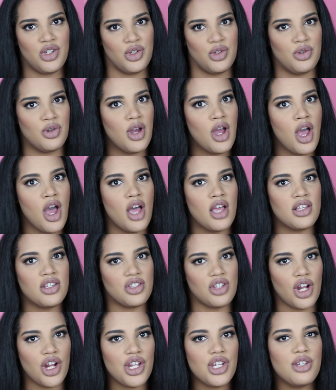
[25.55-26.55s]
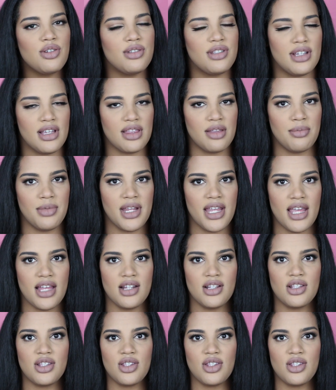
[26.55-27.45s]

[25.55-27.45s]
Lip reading: to start using them again.